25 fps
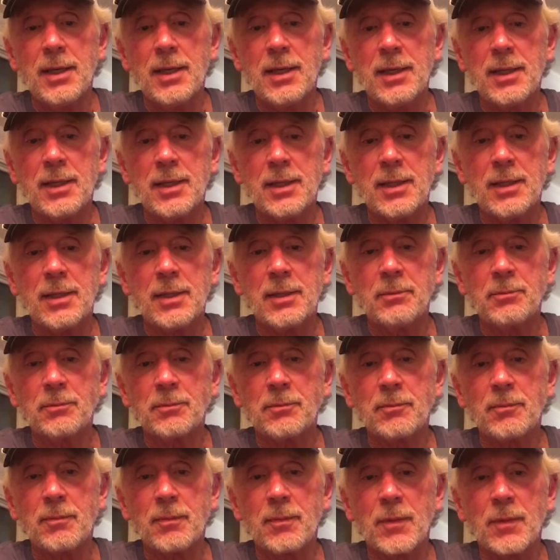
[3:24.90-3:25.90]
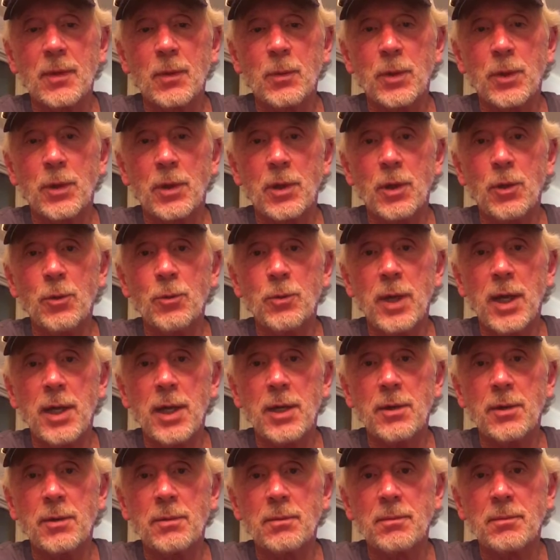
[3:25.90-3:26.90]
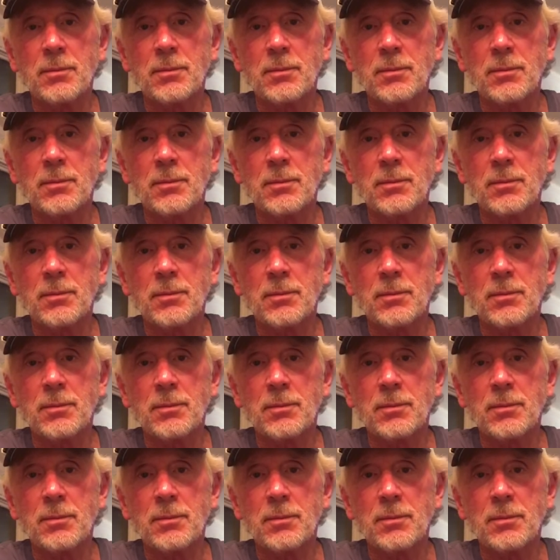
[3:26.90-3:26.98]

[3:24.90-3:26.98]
Um, when her co-writer